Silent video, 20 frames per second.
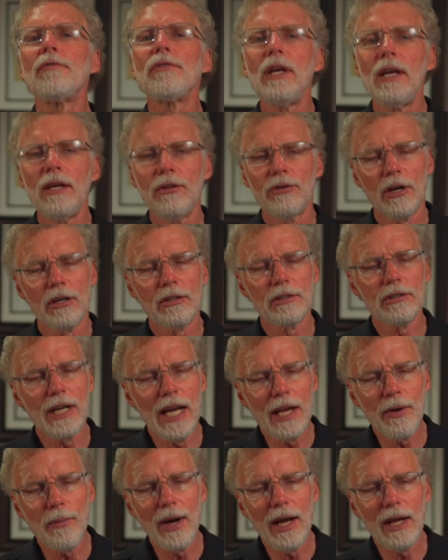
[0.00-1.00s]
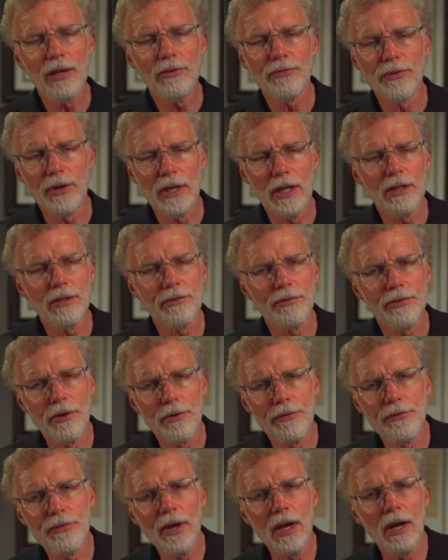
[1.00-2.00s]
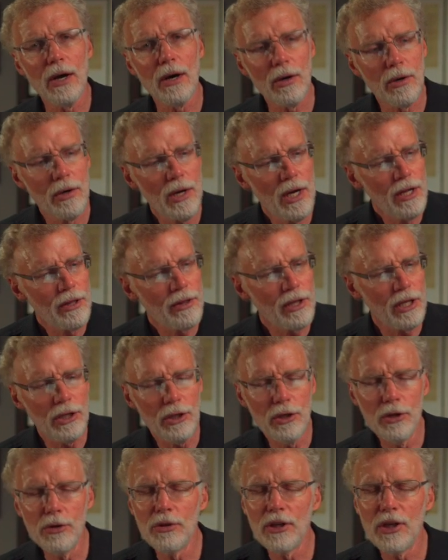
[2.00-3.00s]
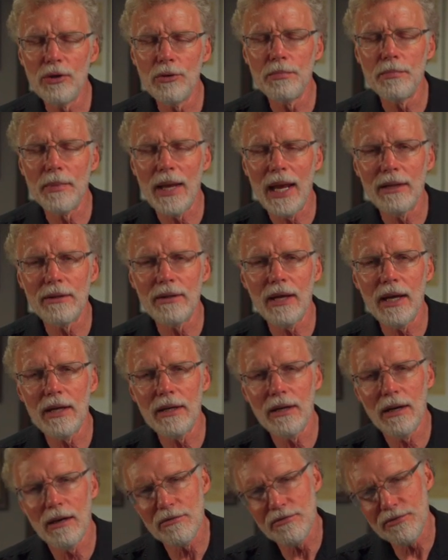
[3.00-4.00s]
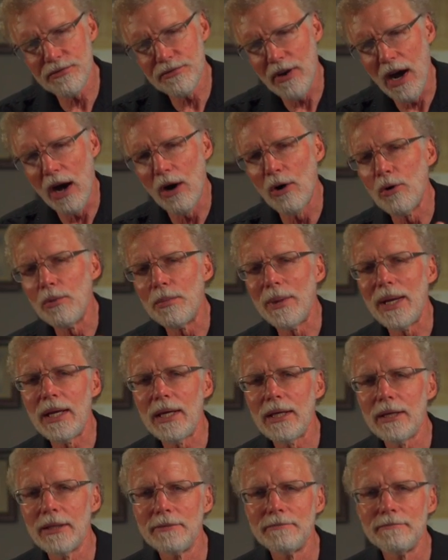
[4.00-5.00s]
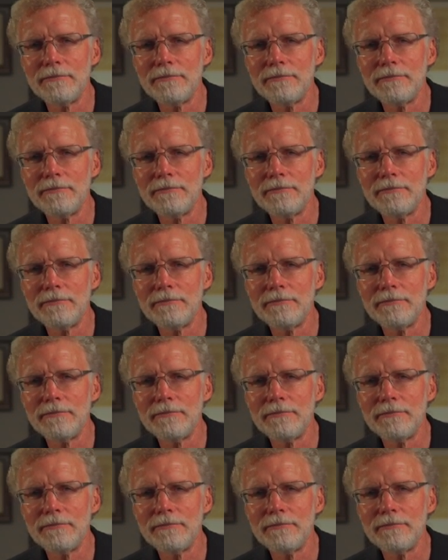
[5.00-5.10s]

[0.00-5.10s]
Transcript: these are great ways for you to fulfill the YouTube mandate of follow me.